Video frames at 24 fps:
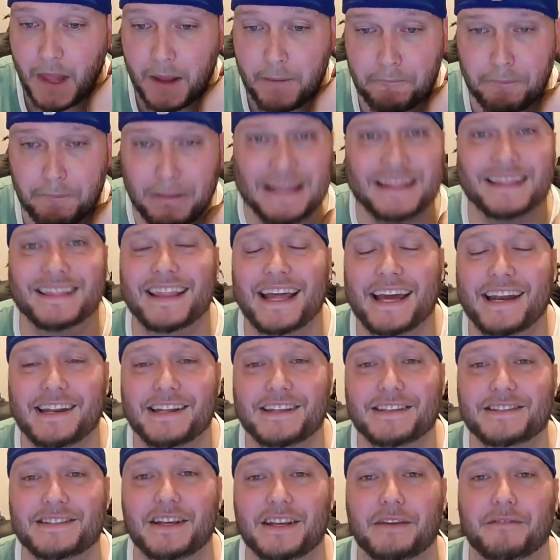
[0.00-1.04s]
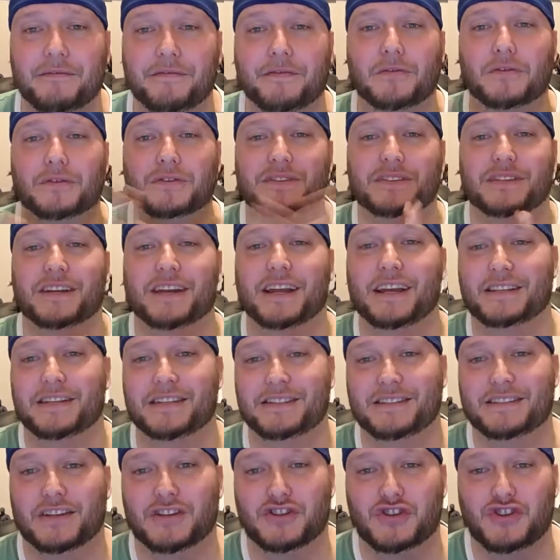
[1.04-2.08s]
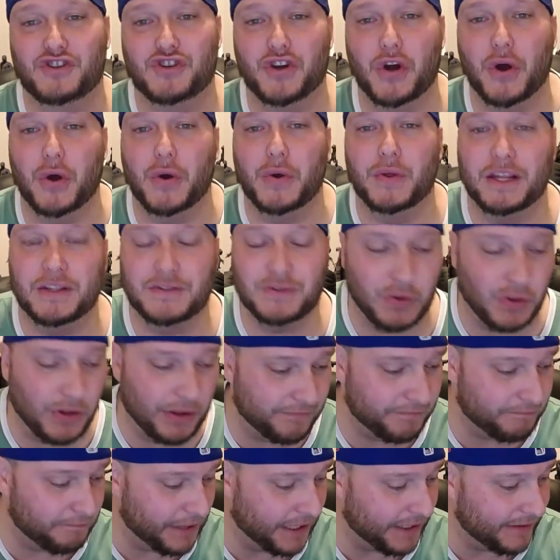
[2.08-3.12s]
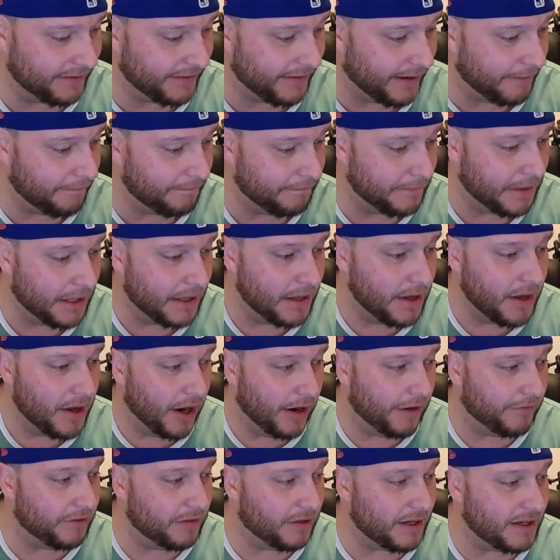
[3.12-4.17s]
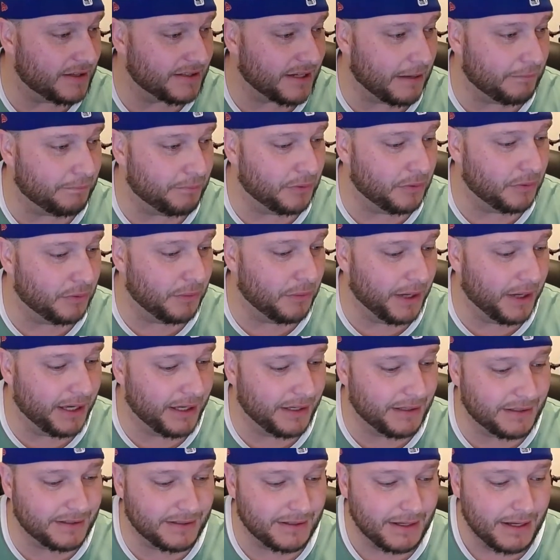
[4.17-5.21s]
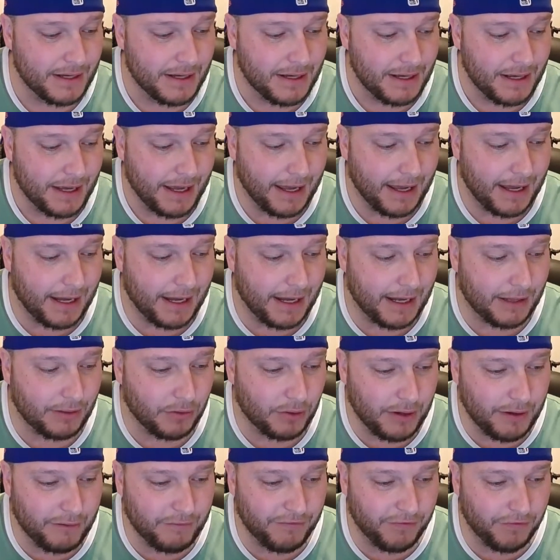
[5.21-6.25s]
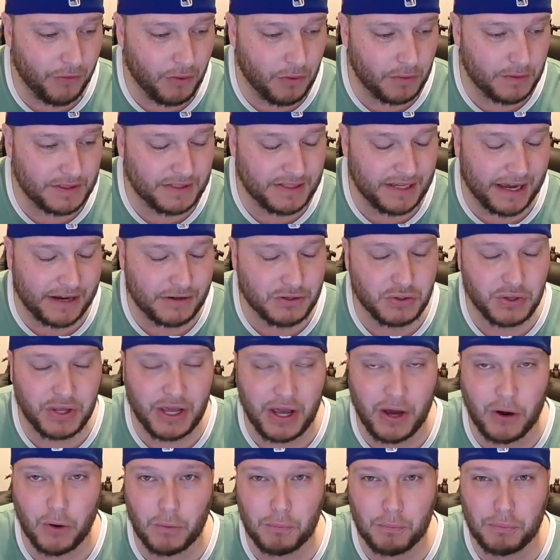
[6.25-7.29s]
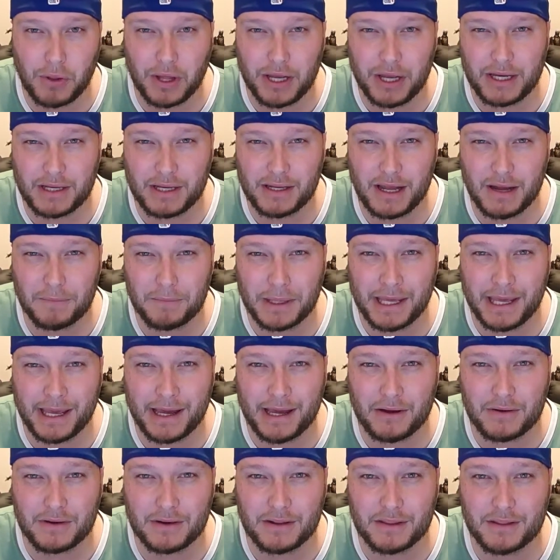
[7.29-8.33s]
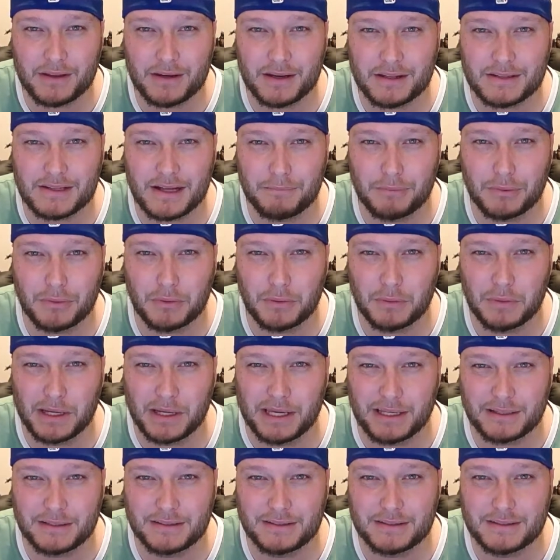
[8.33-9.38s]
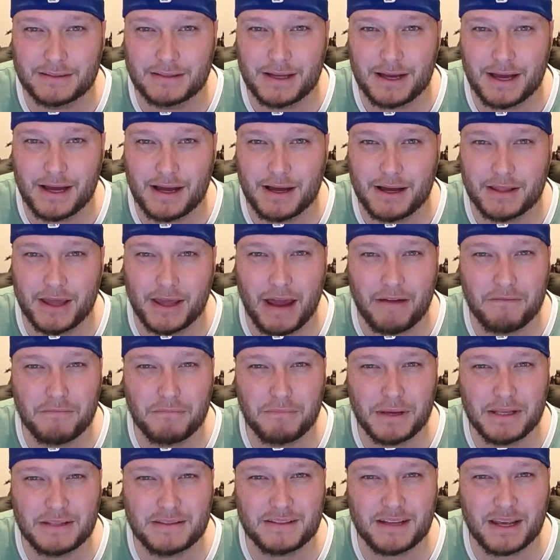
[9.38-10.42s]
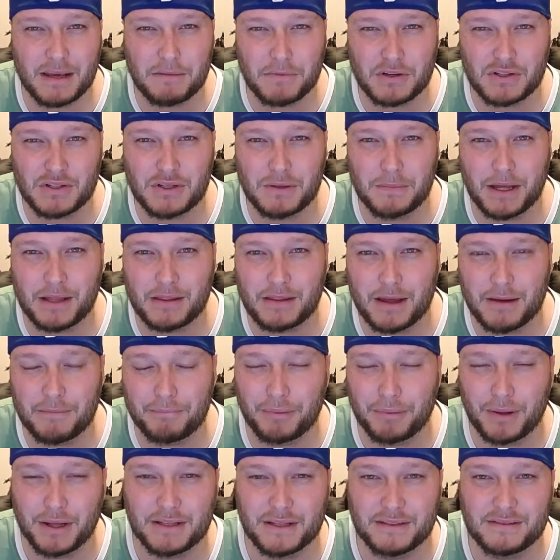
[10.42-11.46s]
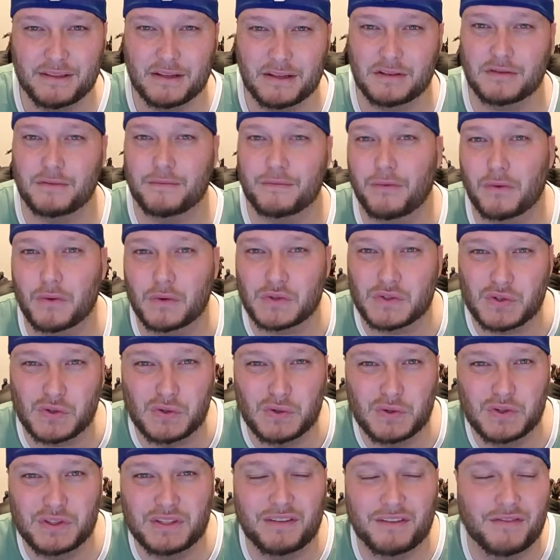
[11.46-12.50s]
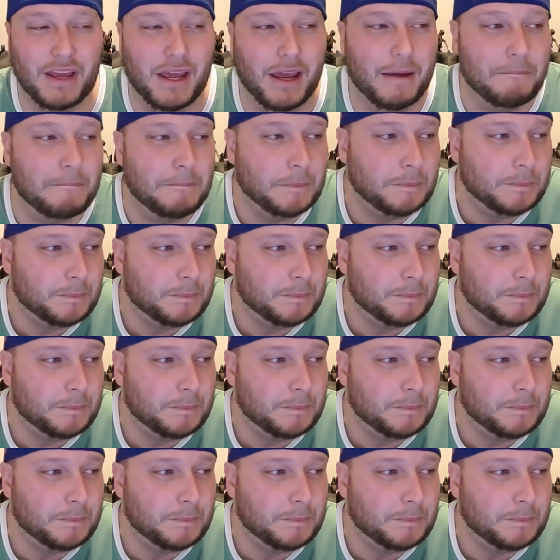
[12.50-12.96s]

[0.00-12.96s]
But that is it for today's show. That's all I've picked up over the last couple of weeks. Looking forward to actually Hellblade coming out in the next couple of weeks. They haven't been saying much about that PlayStation 4 exclusive game,